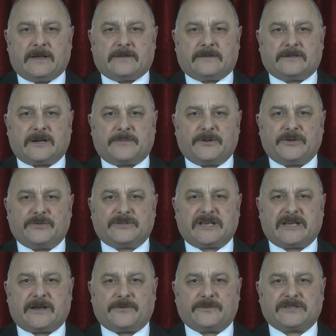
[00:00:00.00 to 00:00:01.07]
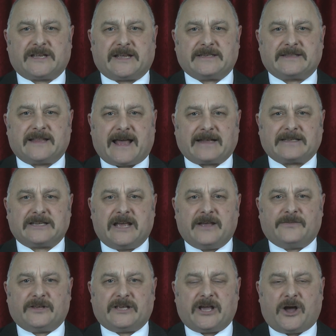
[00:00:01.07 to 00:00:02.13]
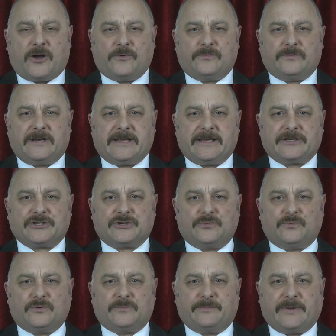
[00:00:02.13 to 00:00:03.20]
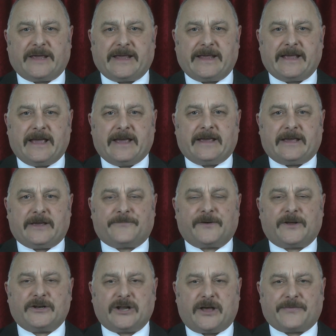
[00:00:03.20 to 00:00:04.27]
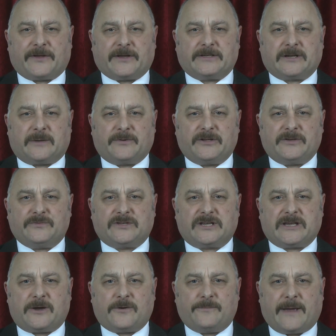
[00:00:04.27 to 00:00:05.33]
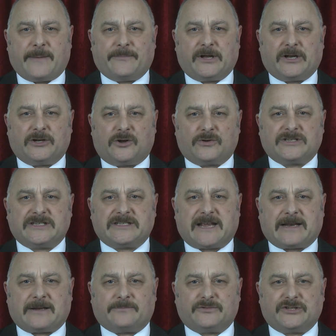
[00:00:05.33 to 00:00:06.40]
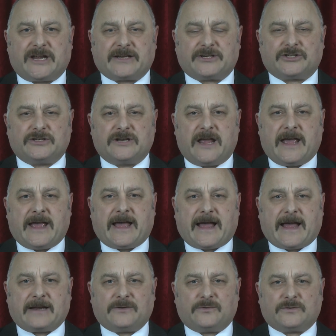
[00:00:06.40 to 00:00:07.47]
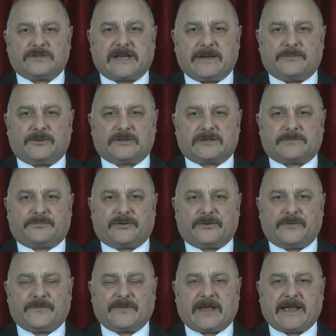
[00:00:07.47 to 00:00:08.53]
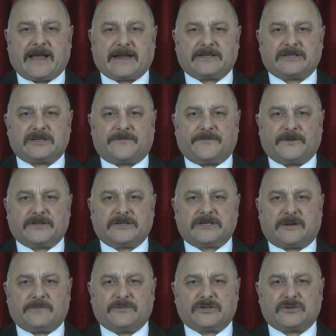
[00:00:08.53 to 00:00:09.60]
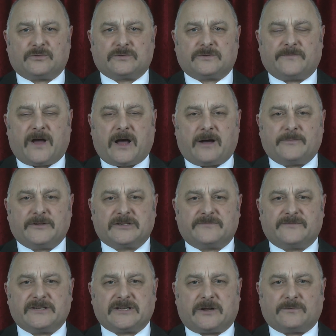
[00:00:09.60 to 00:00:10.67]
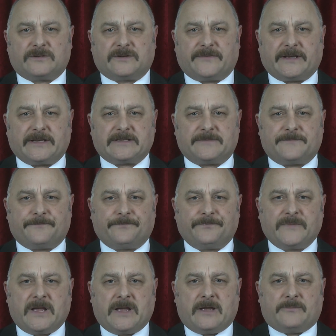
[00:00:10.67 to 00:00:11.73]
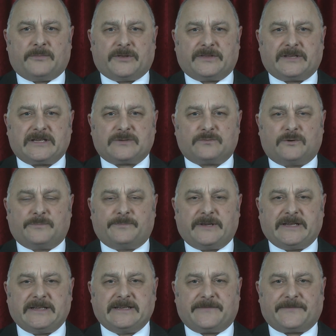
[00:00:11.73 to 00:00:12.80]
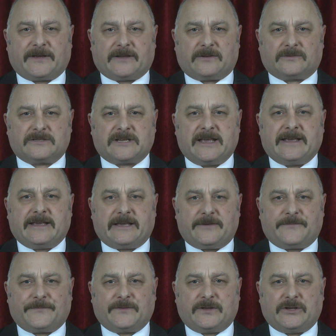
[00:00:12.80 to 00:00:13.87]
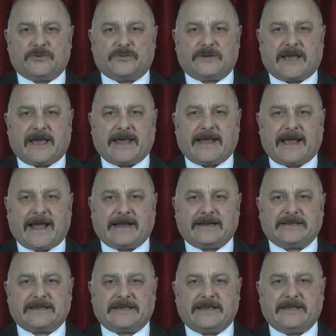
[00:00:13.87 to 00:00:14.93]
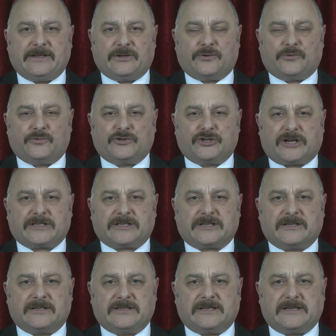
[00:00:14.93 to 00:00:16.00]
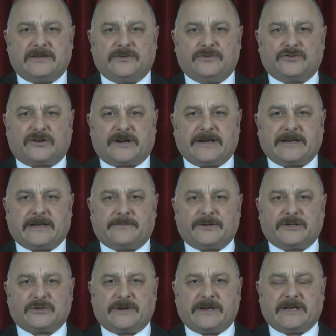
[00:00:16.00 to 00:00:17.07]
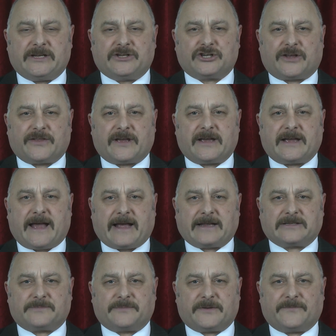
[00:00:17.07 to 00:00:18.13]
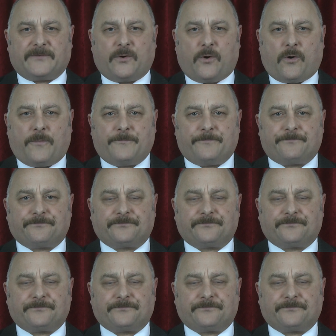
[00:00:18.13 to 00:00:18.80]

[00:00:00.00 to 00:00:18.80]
The WTO says that the only issue would be if another WTO member lodges an objection and able to prove they had suffered some sort of harm as a result of it. But this would be difficult if the UK and EU just continue trading between each other as before.